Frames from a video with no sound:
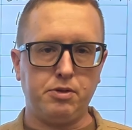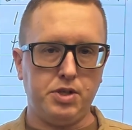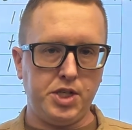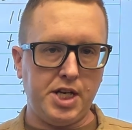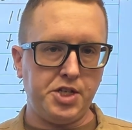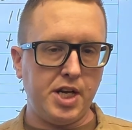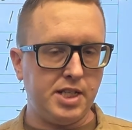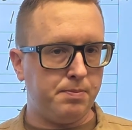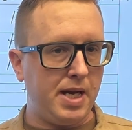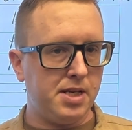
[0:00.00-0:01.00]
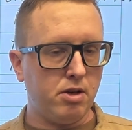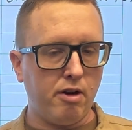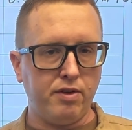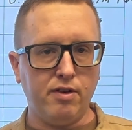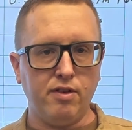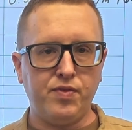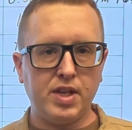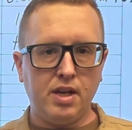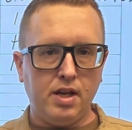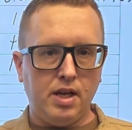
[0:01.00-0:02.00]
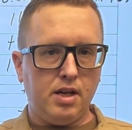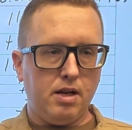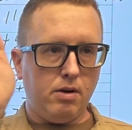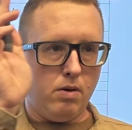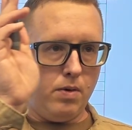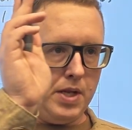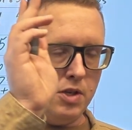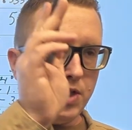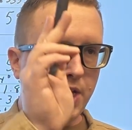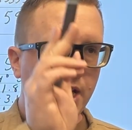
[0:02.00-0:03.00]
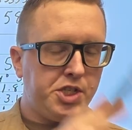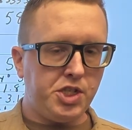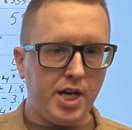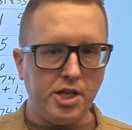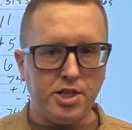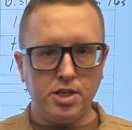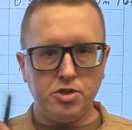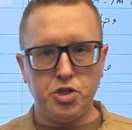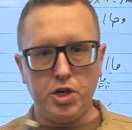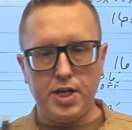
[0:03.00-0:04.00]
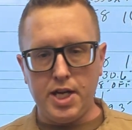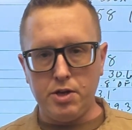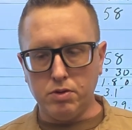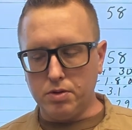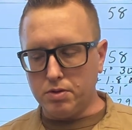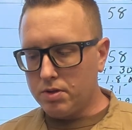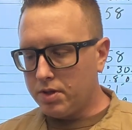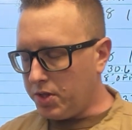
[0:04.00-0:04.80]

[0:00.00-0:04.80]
that's what GHA is based off of, your GHA should equal